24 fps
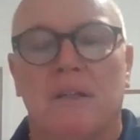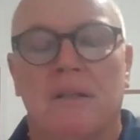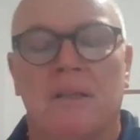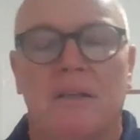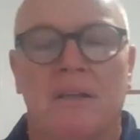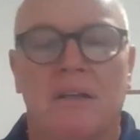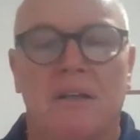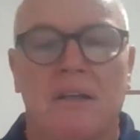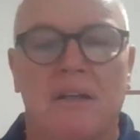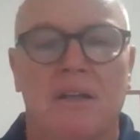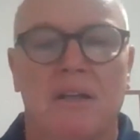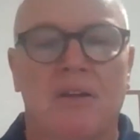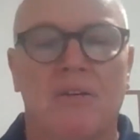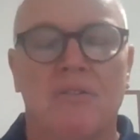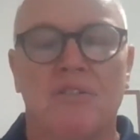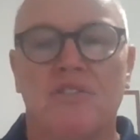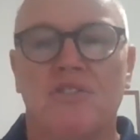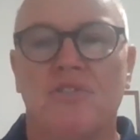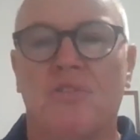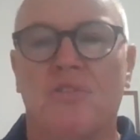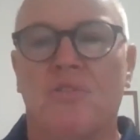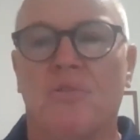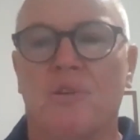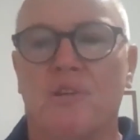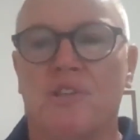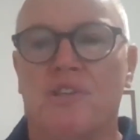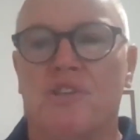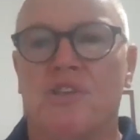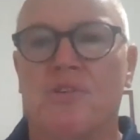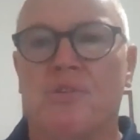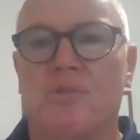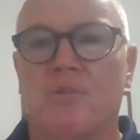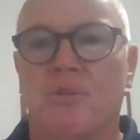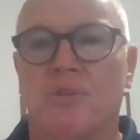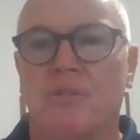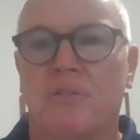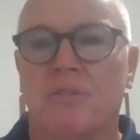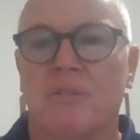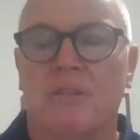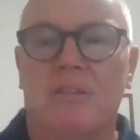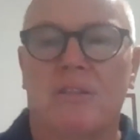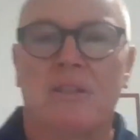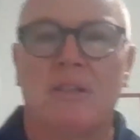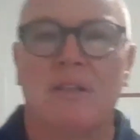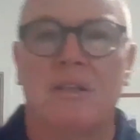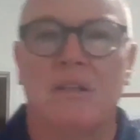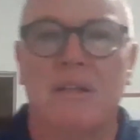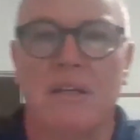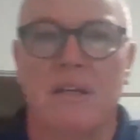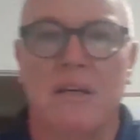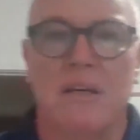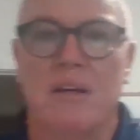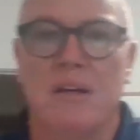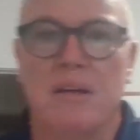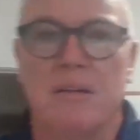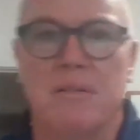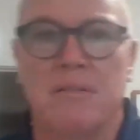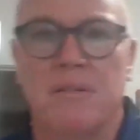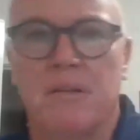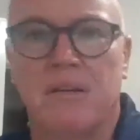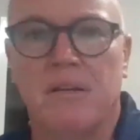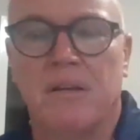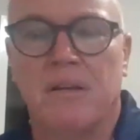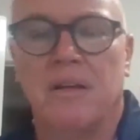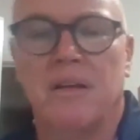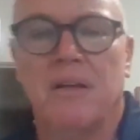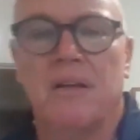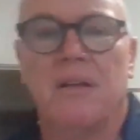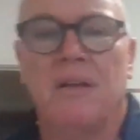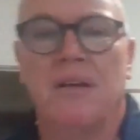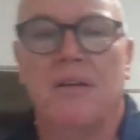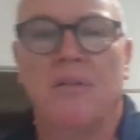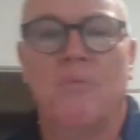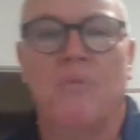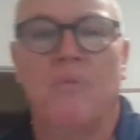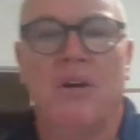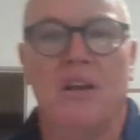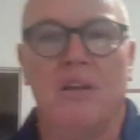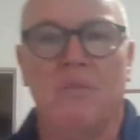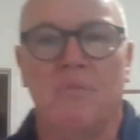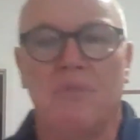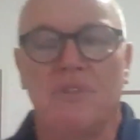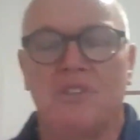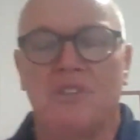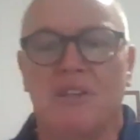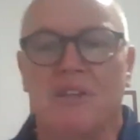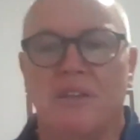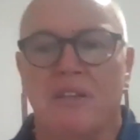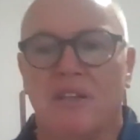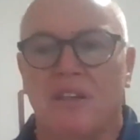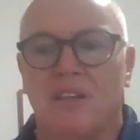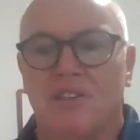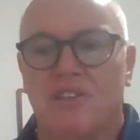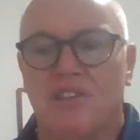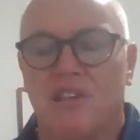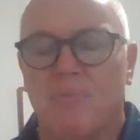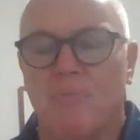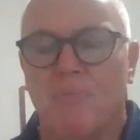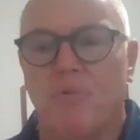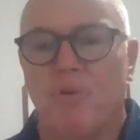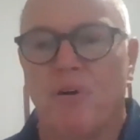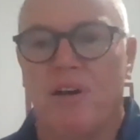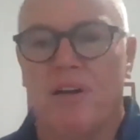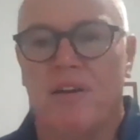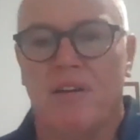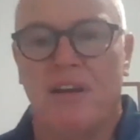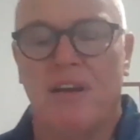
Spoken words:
Long story short, while it was in the slipway,